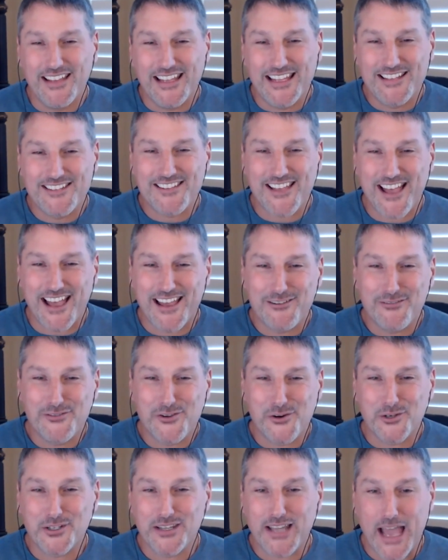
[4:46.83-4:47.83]
inside of
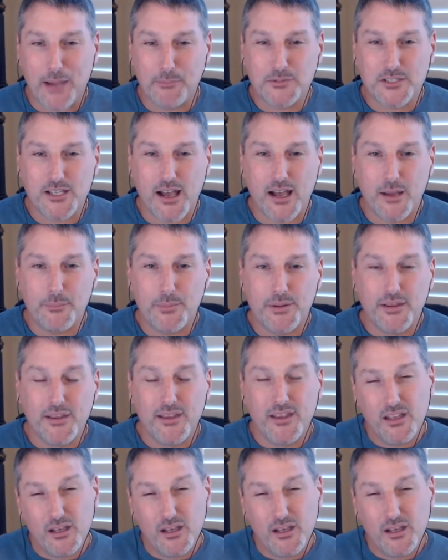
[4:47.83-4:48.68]
your laptop,